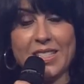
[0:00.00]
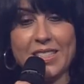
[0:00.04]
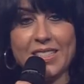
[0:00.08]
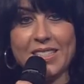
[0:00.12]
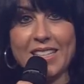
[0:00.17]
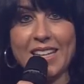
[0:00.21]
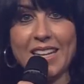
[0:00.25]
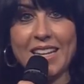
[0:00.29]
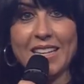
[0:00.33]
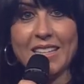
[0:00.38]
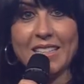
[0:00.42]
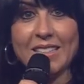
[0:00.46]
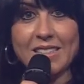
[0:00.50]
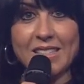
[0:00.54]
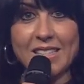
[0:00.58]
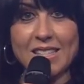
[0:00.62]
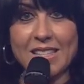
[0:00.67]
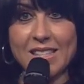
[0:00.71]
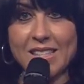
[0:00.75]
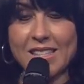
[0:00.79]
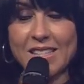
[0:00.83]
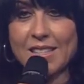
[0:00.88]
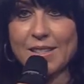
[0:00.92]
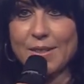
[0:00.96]
and
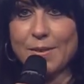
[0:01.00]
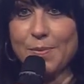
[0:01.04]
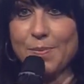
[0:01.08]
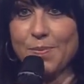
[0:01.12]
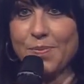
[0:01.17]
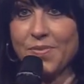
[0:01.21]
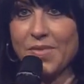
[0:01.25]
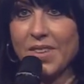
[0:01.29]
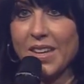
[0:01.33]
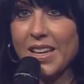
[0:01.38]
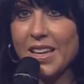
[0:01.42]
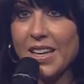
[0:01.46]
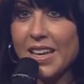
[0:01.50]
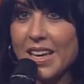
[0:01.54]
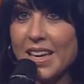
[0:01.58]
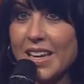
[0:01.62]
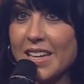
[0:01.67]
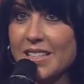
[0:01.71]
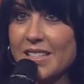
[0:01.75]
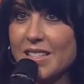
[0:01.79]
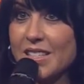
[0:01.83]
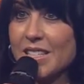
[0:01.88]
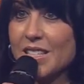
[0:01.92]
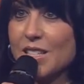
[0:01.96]
tents
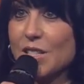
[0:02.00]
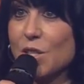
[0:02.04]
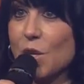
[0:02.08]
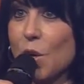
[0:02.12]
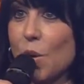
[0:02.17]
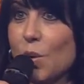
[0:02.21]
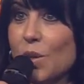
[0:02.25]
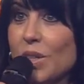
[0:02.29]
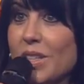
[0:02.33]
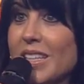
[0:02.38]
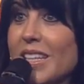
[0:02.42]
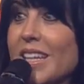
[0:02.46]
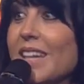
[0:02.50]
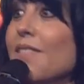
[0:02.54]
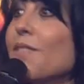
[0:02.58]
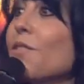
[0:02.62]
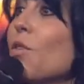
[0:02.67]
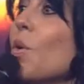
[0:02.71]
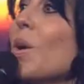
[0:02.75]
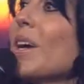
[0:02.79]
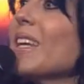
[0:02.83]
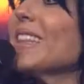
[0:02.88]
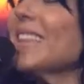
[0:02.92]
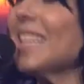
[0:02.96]
is to totally
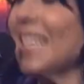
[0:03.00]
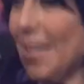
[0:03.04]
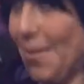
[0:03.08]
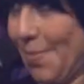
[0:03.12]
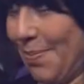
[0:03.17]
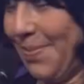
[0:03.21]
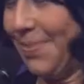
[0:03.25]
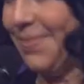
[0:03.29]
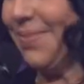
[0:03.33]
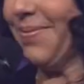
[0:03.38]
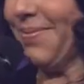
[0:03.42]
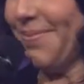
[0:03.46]
avoid them.